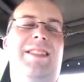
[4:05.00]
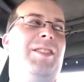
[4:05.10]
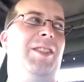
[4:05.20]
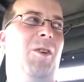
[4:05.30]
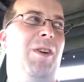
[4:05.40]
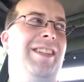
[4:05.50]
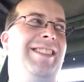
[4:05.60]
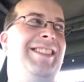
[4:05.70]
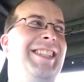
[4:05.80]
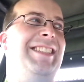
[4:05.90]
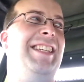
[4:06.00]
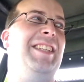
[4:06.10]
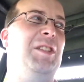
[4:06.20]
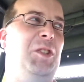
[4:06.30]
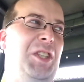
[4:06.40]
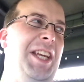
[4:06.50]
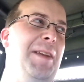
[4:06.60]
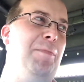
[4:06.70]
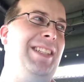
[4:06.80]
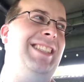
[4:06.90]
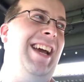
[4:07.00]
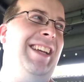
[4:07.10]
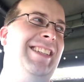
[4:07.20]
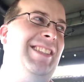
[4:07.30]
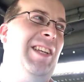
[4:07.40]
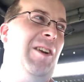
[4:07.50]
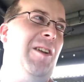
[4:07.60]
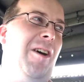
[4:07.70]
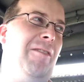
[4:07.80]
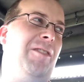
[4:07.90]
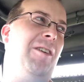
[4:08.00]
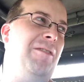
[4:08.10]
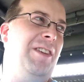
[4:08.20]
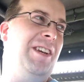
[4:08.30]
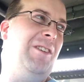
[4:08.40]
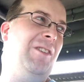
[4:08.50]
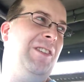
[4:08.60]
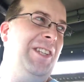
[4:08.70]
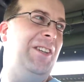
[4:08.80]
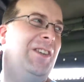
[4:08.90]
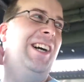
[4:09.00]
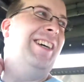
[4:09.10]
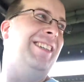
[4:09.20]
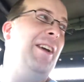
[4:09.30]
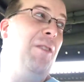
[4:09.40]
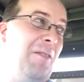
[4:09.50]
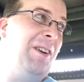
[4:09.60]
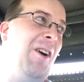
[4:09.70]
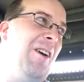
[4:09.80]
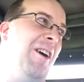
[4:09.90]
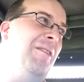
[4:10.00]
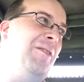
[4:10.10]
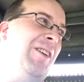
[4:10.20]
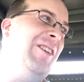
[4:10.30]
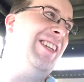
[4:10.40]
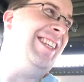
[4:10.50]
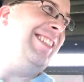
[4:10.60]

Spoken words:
So since this is a Jeep, it's kind of considered an off-road vehicle. Have you ever gone off-road in it?